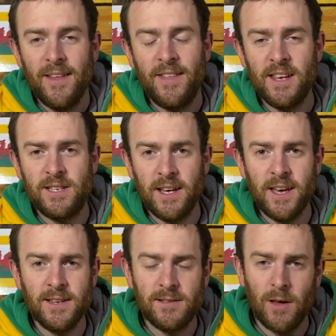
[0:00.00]
This
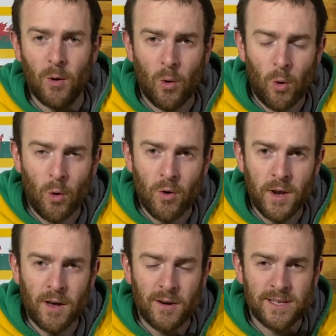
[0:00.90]
is the
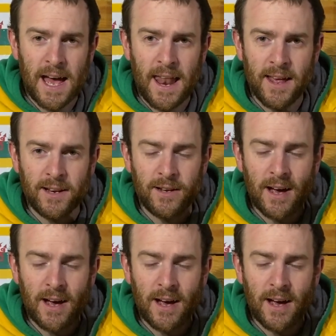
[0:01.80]
only oxalic